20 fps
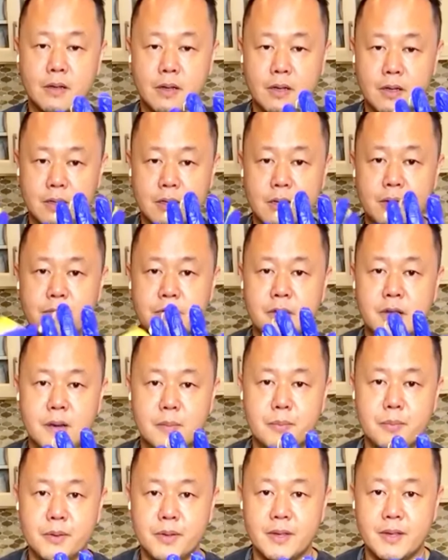gloving
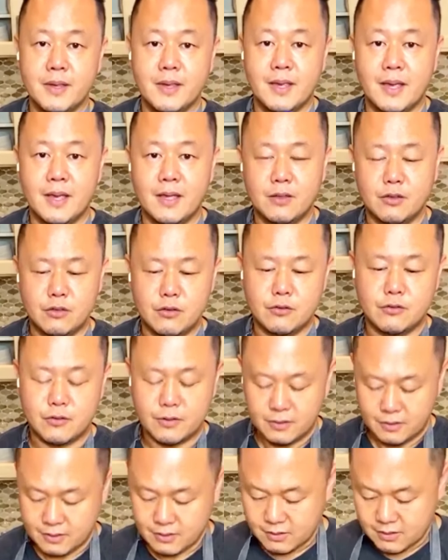up and
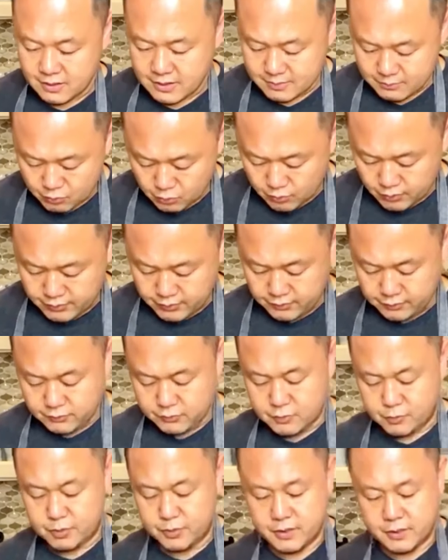using oil
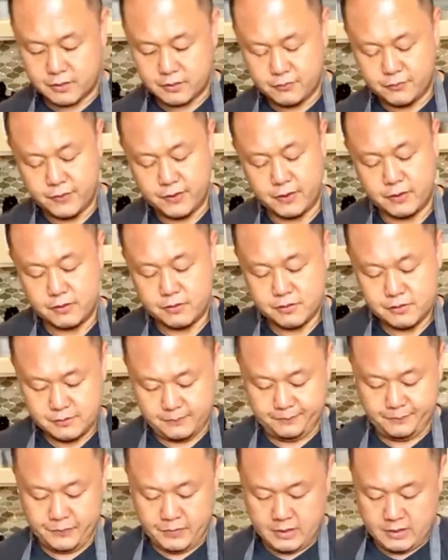to protect your fingers.
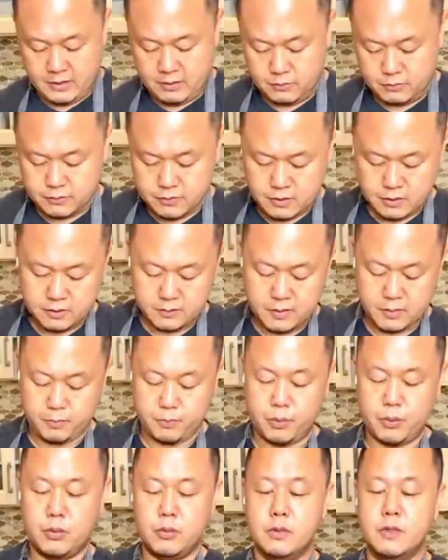We talked about
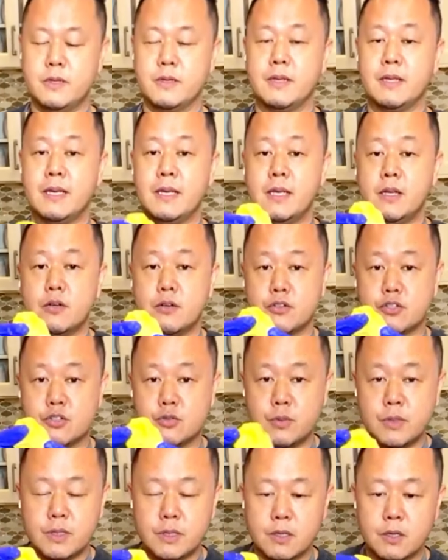pulling the inner
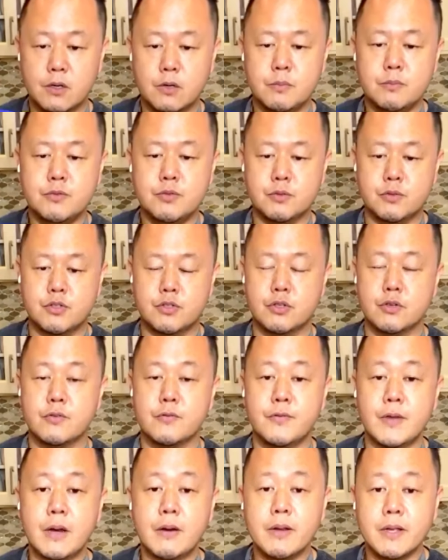sweet lobes, which are
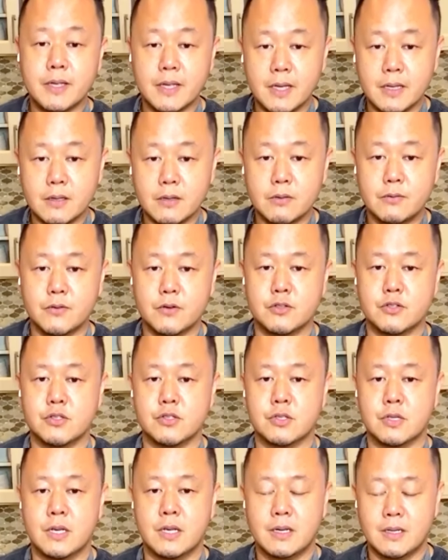very yellow
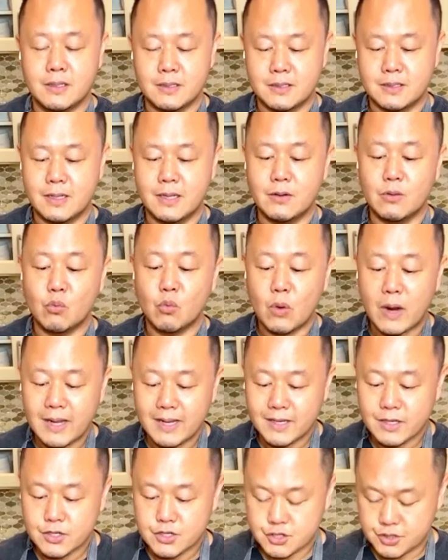versus kind of
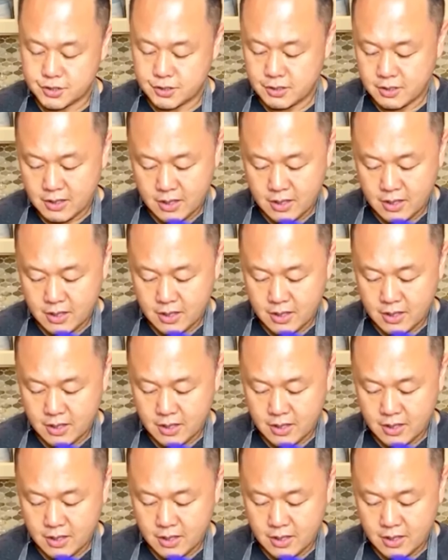whitish,